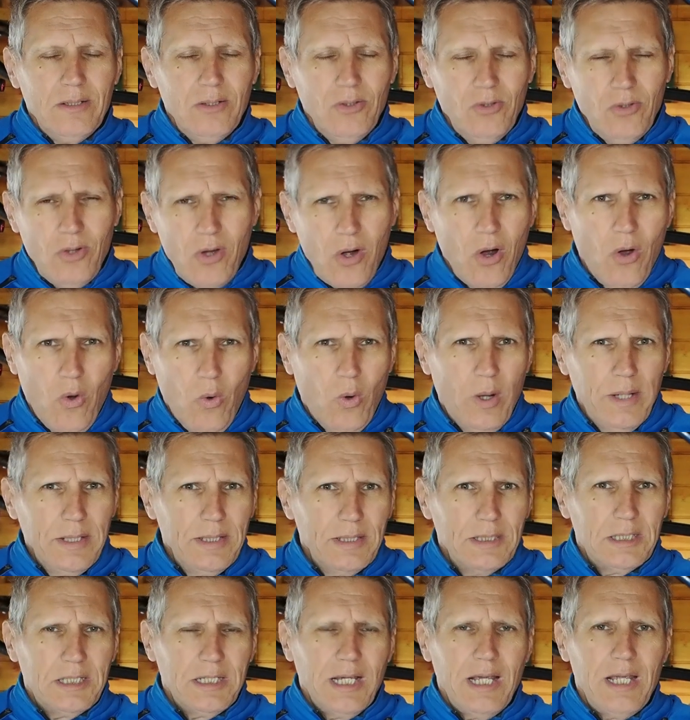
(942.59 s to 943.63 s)
Not quite
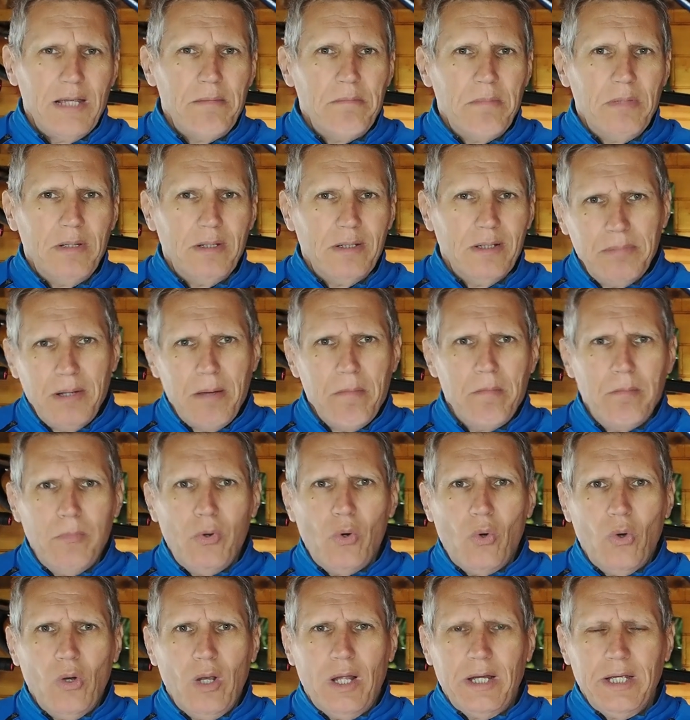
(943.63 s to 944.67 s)
the same, but
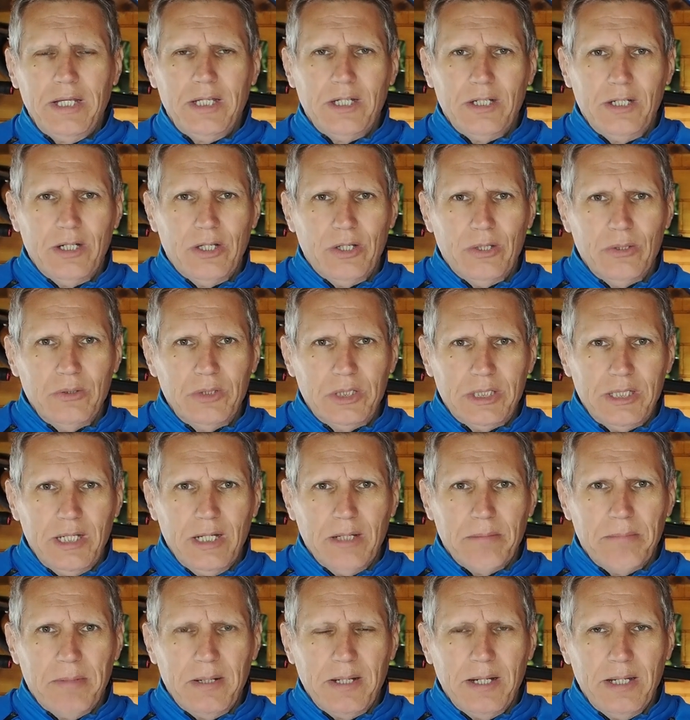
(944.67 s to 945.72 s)
more like an acoustic
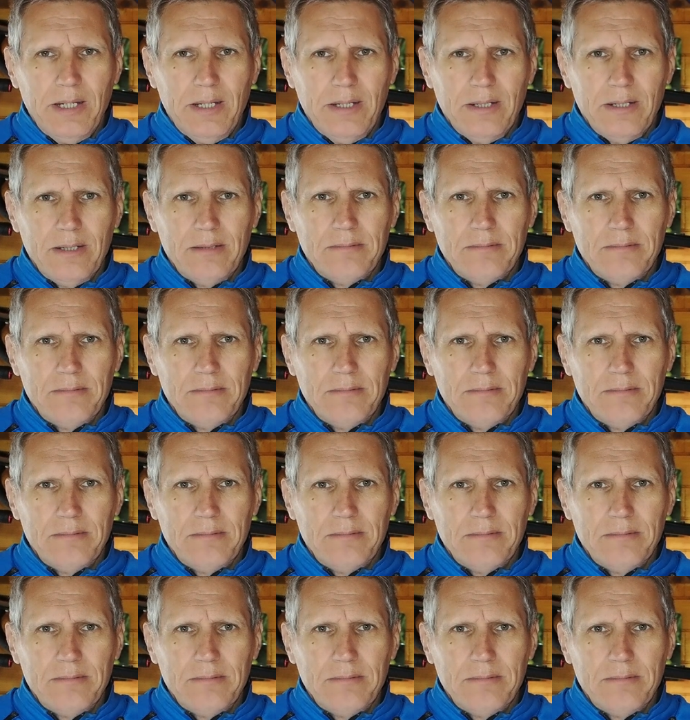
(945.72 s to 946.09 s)
bike.